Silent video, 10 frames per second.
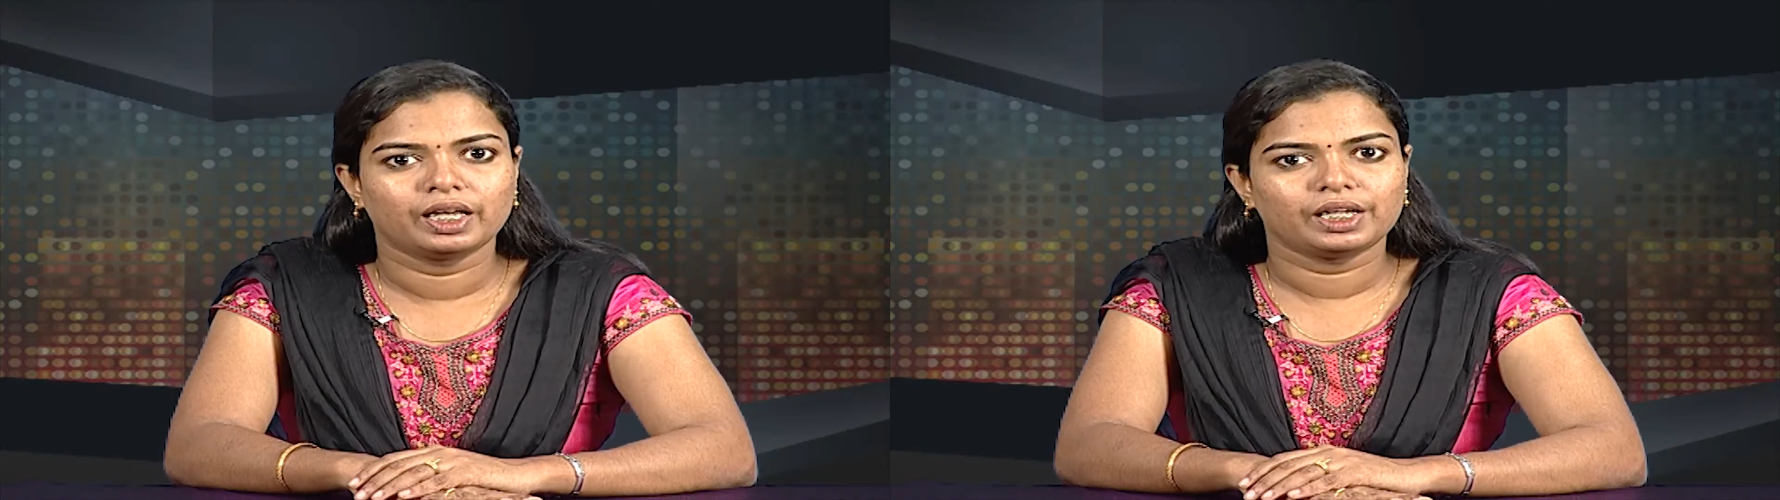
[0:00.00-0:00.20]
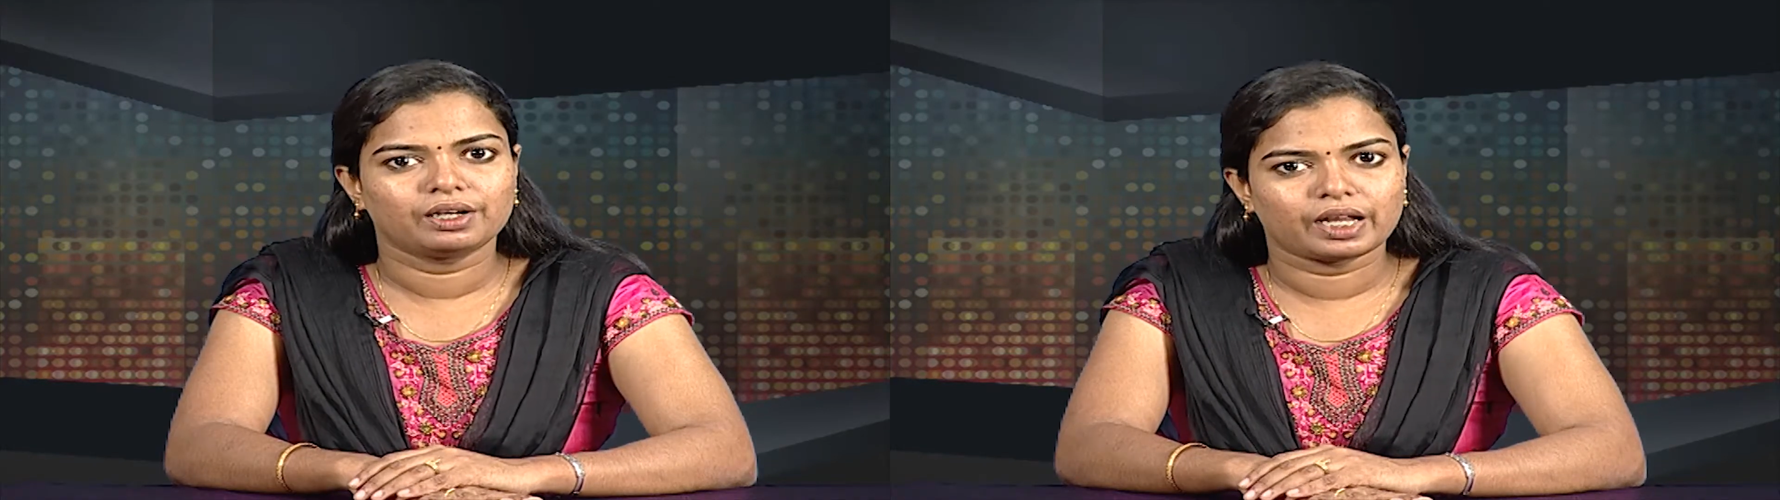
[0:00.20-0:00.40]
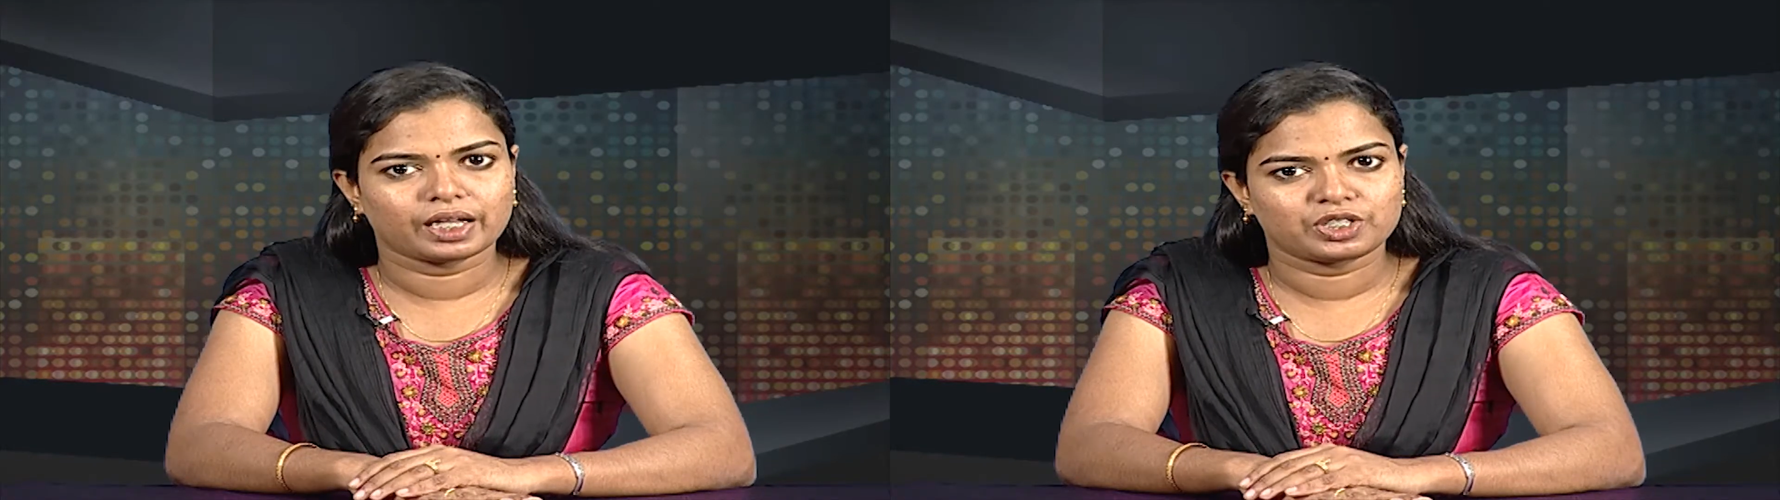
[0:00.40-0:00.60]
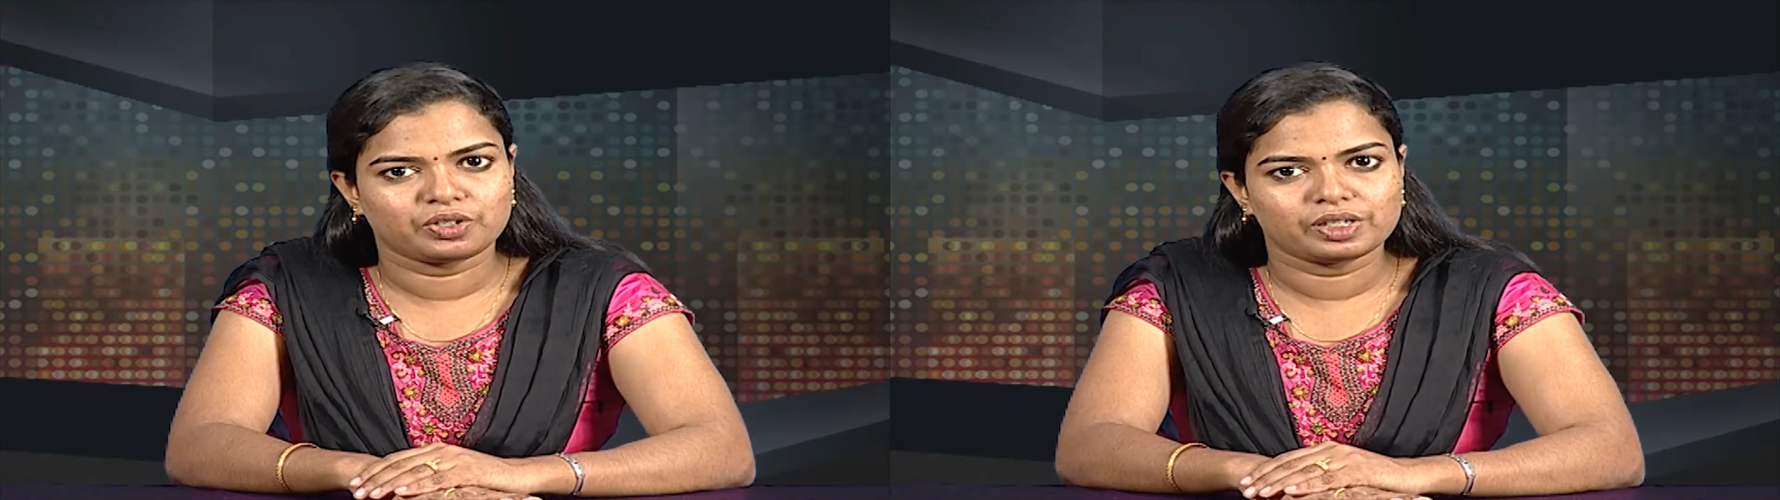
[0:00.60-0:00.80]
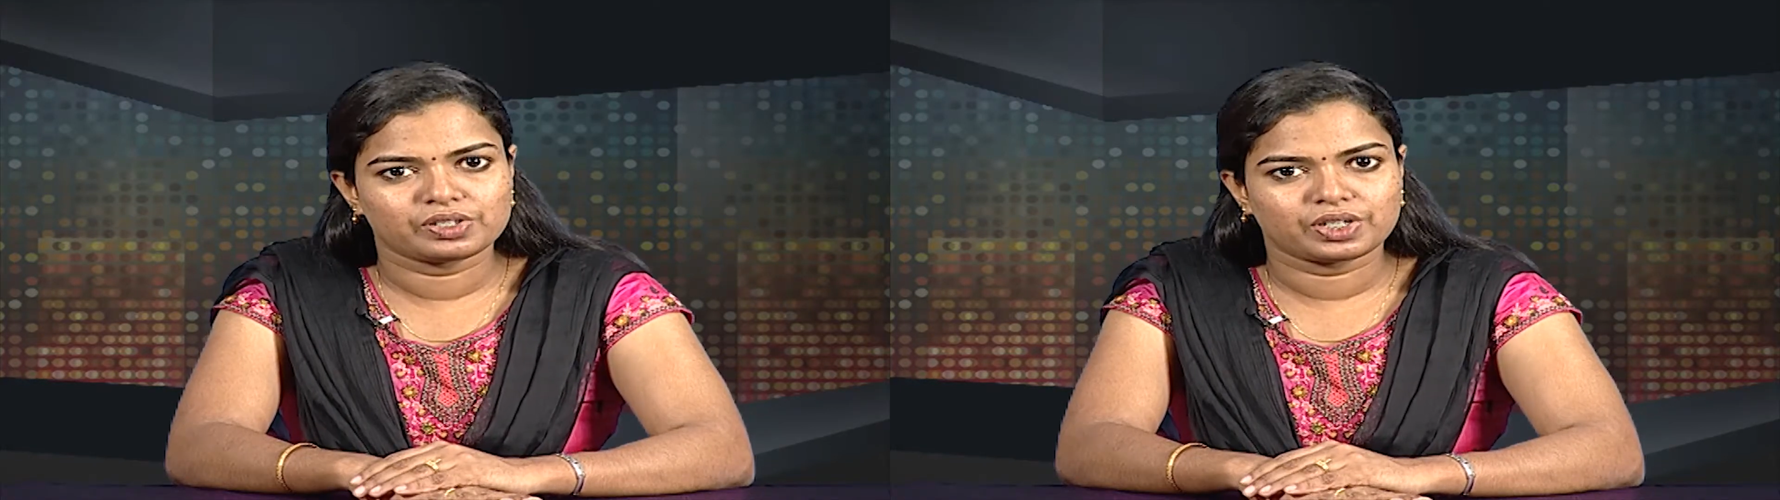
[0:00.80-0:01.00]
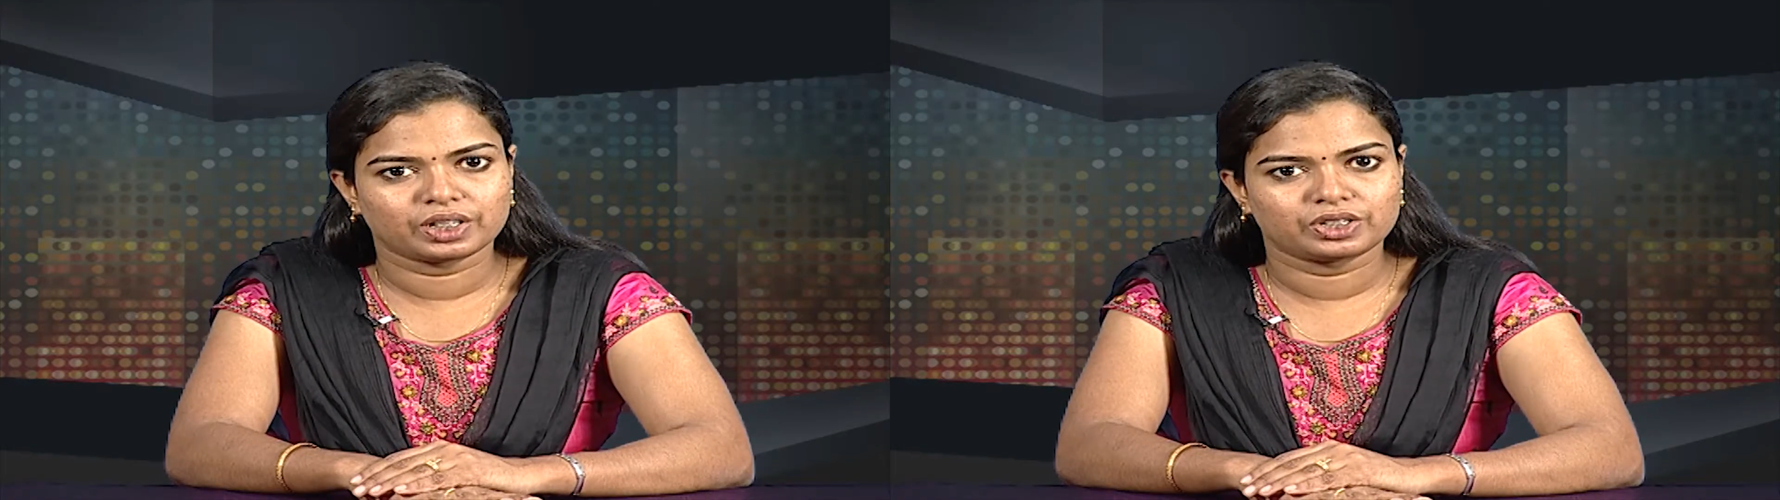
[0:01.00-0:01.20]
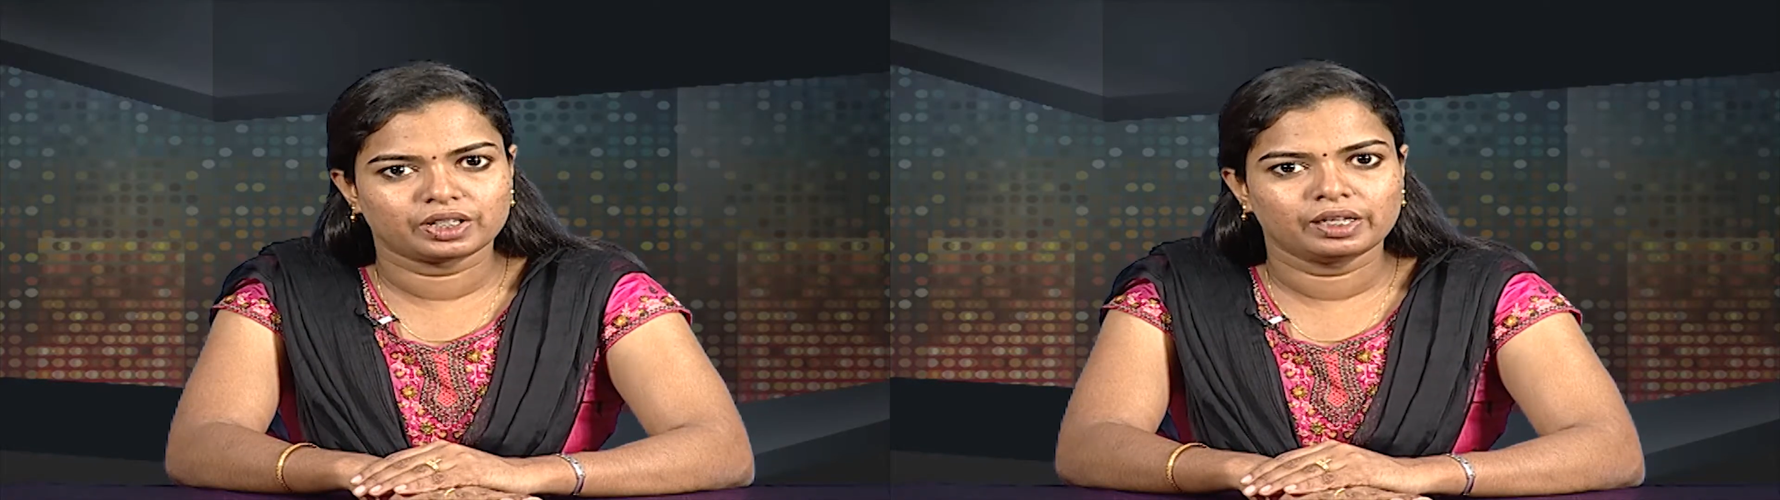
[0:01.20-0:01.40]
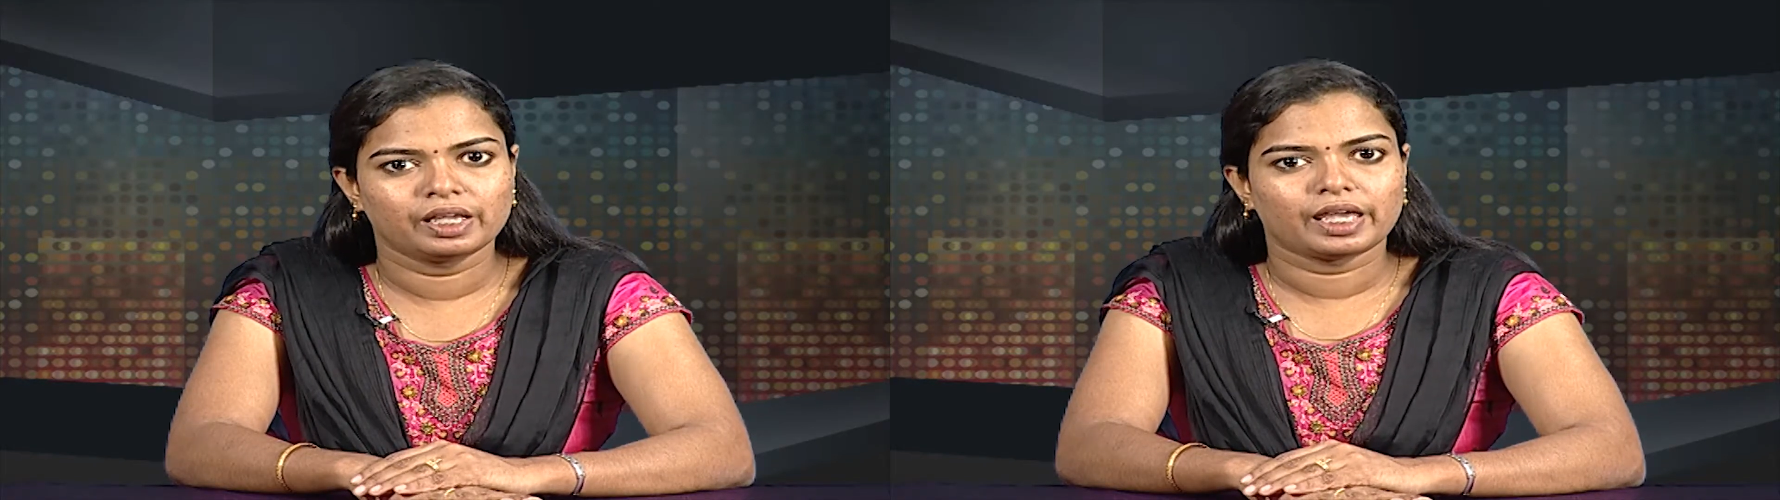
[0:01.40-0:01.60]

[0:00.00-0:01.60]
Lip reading: interactive instruction,